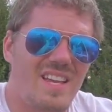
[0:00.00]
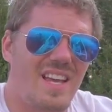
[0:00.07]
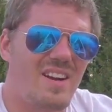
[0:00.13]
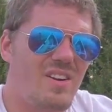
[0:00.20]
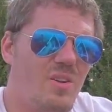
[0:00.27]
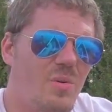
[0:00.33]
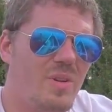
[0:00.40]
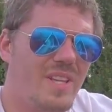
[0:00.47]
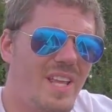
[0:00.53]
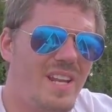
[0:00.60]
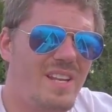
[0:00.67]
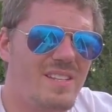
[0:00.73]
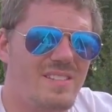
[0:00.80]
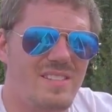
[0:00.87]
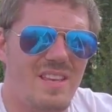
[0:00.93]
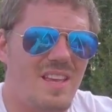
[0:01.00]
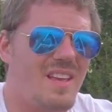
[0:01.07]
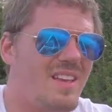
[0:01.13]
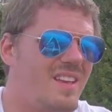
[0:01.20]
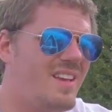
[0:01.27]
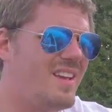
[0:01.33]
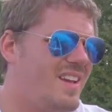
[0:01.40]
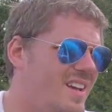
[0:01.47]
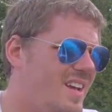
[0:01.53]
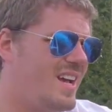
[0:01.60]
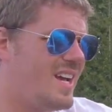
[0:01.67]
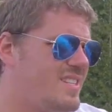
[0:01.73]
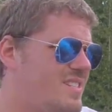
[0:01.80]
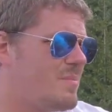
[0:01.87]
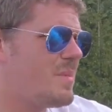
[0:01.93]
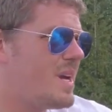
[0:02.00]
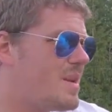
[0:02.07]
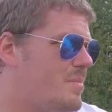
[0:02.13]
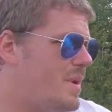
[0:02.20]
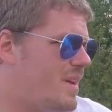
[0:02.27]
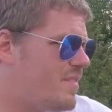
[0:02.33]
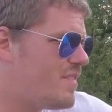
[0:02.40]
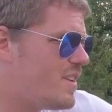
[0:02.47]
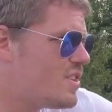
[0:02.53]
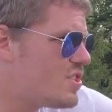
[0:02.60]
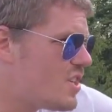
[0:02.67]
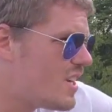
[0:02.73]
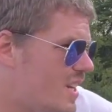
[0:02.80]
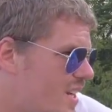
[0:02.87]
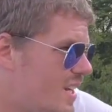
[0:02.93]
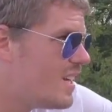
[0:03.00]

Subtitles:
Yeah, I don't know what that is. That's some kind of feed fish.